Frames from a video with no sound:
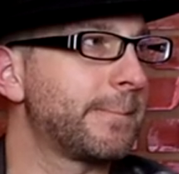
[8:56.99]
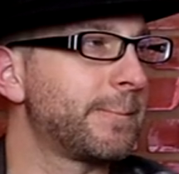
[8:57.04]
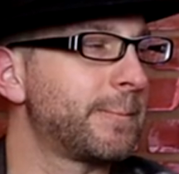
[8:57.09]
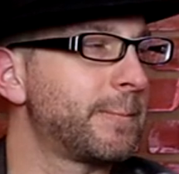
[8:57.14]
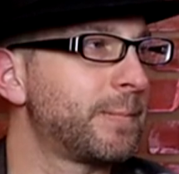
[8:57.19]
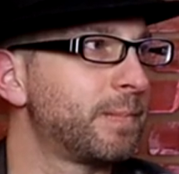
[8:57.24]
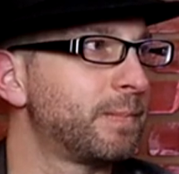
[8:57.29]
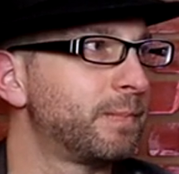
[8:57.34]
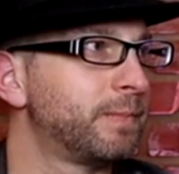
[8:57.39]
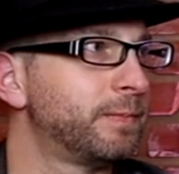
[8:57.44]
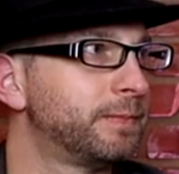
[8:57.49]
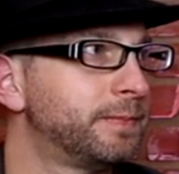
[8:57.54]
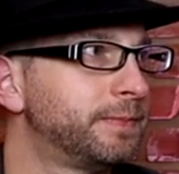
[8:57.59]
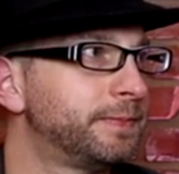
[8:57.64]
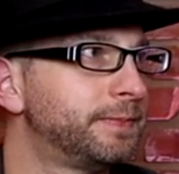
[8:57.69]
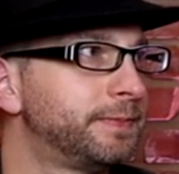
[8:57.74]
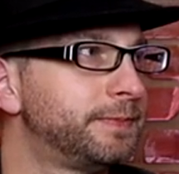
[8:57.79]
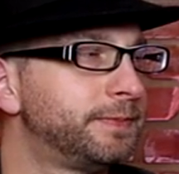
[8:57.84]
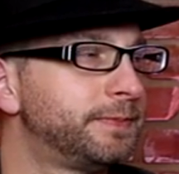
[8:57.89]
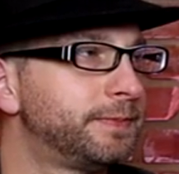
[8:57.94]

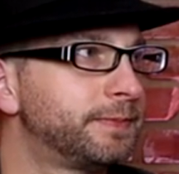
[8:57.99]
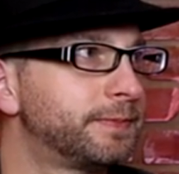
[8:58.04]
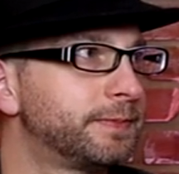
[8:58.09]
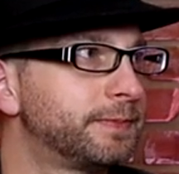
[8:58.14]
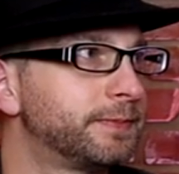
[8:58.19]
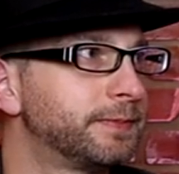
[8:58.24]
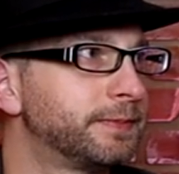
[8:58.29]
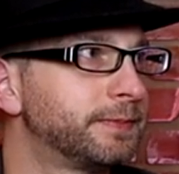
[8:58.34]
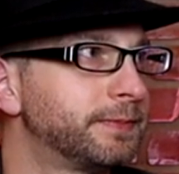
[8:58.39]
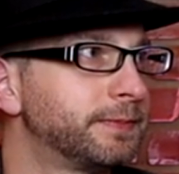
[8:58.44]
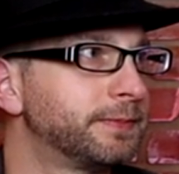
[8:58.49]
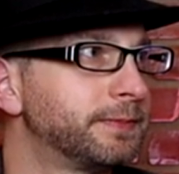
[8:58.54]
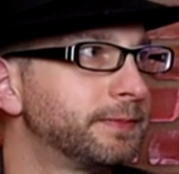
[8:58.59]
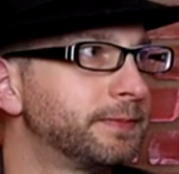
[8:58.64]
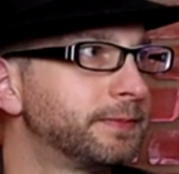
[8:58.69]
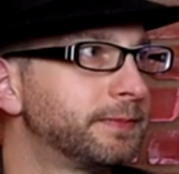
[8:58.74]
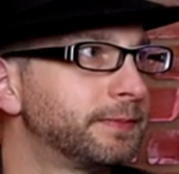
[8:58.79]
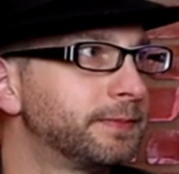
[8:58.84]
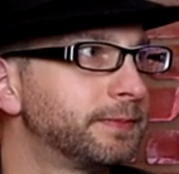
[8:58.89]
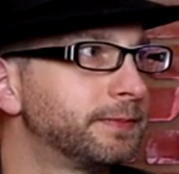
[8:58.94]

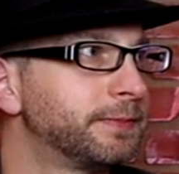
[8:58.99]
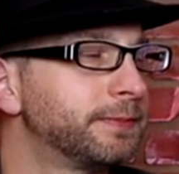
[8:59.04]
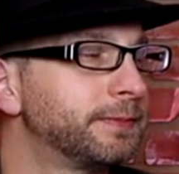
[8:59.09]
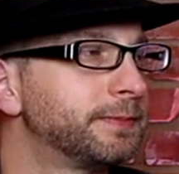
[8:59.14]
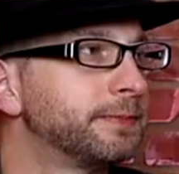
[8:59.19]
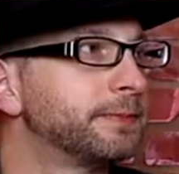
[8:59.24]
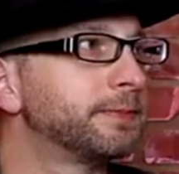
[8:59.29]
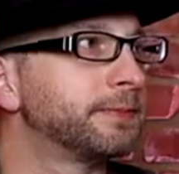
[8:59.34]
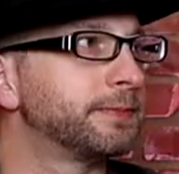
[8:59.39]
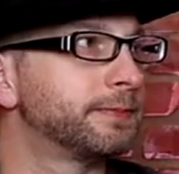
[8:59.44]
(silent)